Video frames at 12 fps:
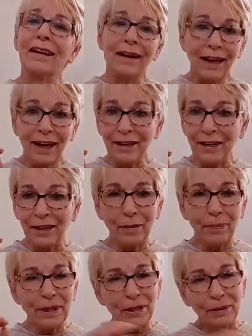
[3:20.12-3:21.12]
I need to
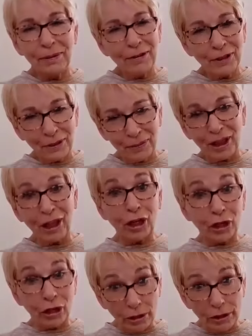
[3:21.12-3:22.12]
be surrounded with
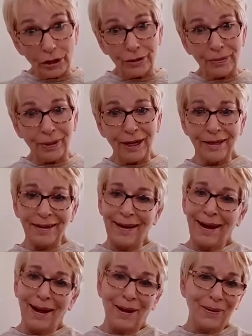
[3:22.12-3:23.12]
culture right
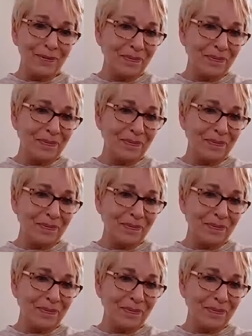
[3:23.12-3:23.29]
now,